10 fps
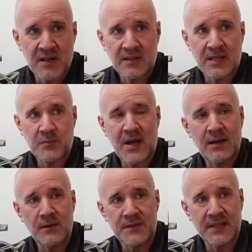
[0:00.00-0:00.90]
Like my
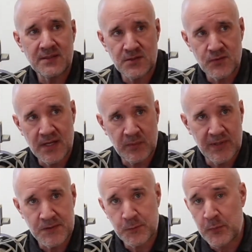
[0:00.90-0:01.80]
whole thing is to try to
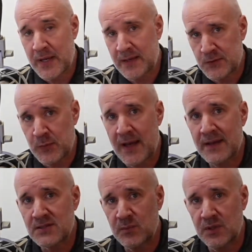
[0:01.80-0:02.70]
be as prepared as
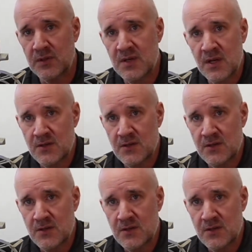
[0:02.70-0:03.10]
possible